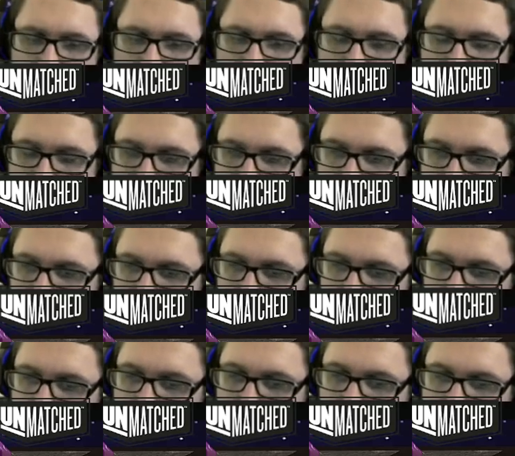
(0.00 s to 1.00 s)
curse
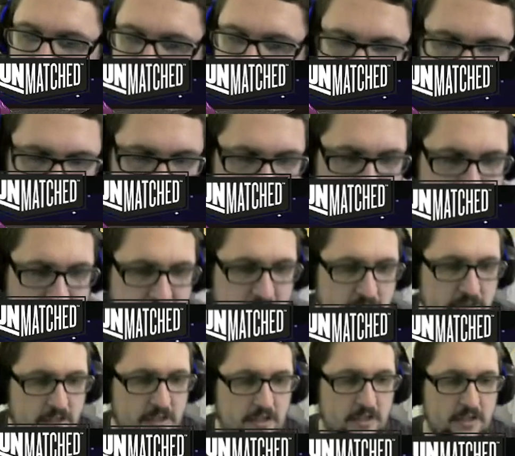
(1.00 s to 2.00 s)
spaces, once you enter into
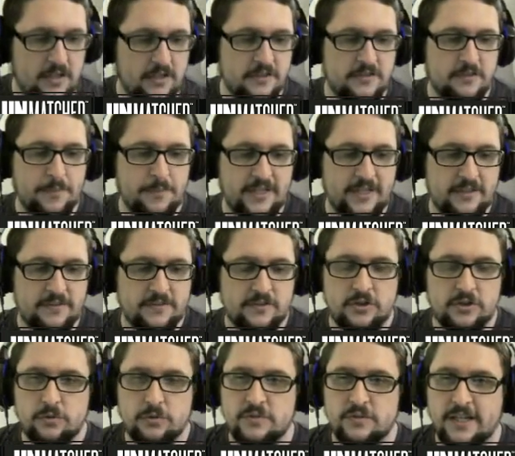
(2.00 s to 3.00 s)
that
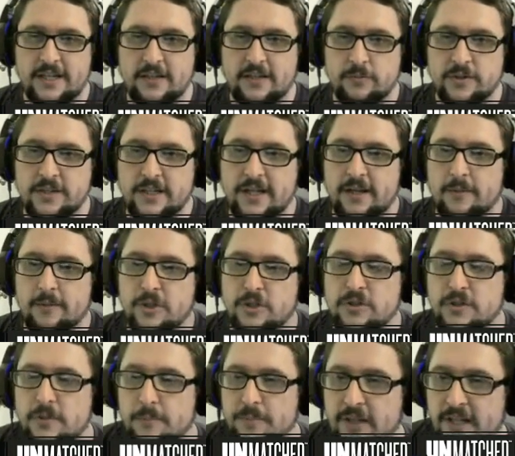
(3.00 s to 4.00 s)
space, you take 1
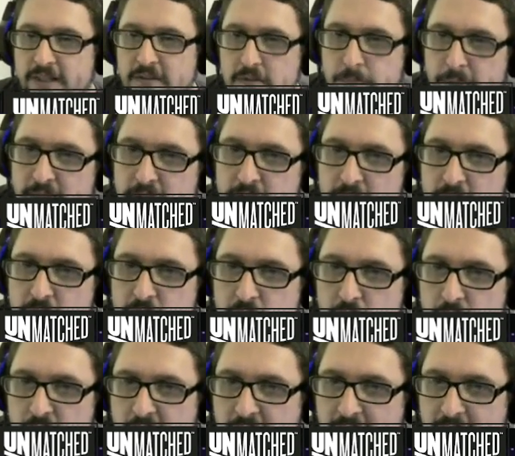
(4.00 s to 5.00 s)
damage. The blessed spaces,
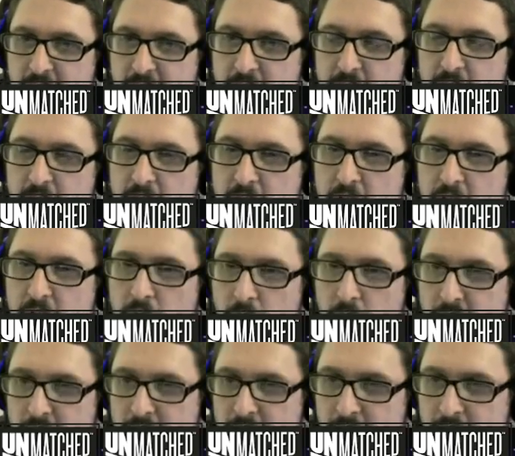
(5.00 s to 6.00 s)
you gain
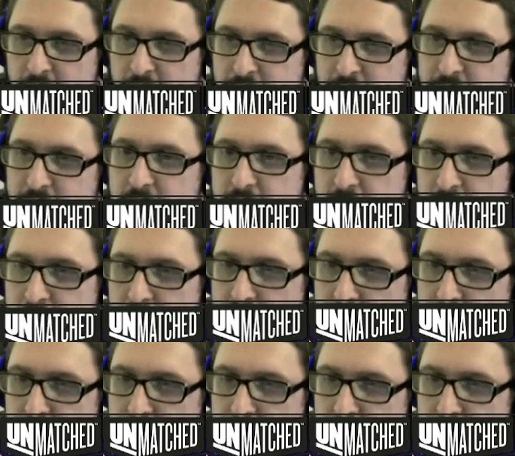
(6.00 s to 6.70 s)
1 health.